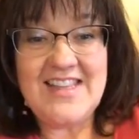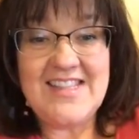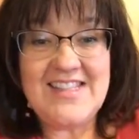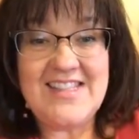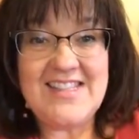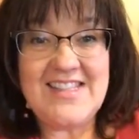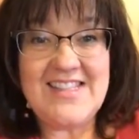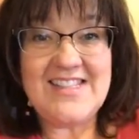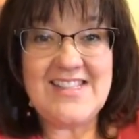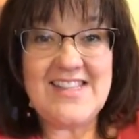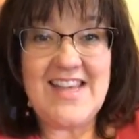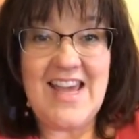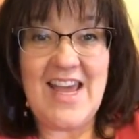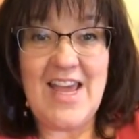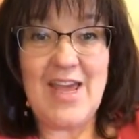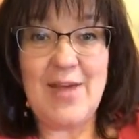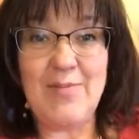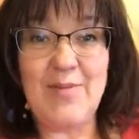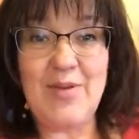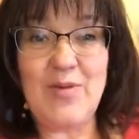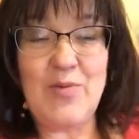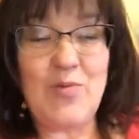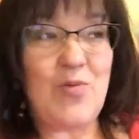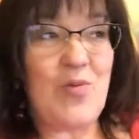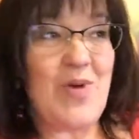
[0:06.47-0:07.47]
This is
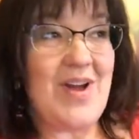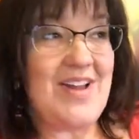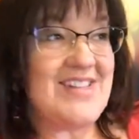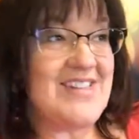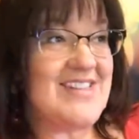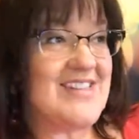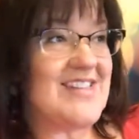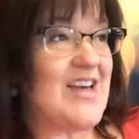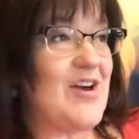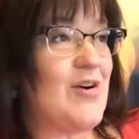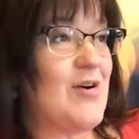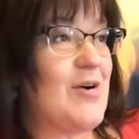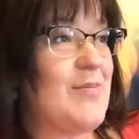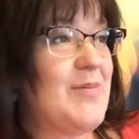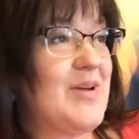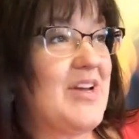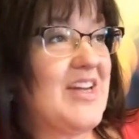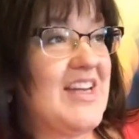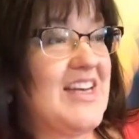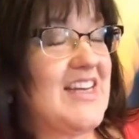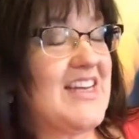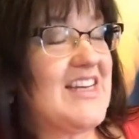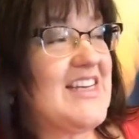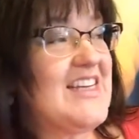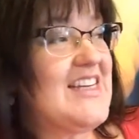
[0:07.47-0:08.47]
Amy Wenslow. I'm going
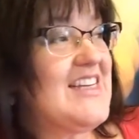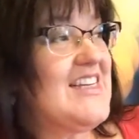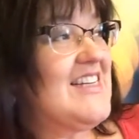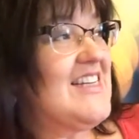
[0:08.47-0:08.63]
to